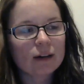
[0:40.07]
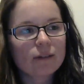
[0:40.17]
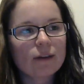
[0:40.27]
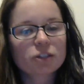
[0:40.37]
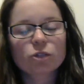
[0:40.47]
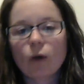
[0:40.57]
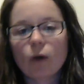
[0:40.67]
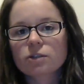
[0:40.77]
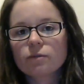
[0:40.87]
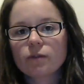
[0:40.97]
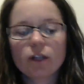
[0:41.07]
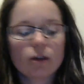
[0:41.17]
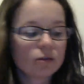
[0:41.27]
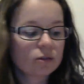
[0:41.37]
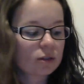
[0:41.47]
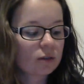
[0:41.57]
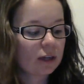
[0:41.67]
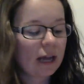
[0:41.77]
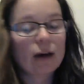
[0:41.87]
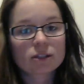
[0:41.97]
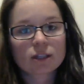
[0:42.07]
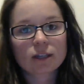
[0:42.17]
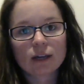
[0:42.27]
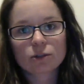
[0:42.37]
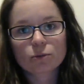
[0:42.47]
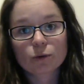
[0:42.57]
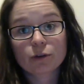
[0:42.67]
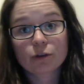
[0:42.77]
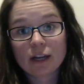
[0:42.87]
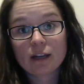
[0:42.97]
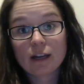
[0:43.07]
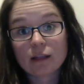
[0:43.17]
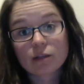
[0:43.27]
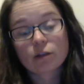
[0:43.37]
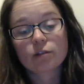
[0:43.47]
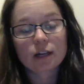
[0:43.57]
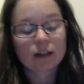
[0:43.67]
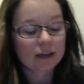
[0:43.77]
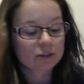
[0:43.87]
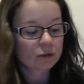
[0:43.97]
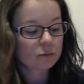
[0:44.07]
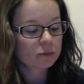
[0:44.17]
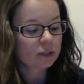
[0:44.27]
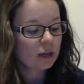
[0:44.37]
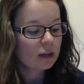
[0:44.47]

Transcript: And I've actually watched some videos on how sundials were created in third grade classrooms.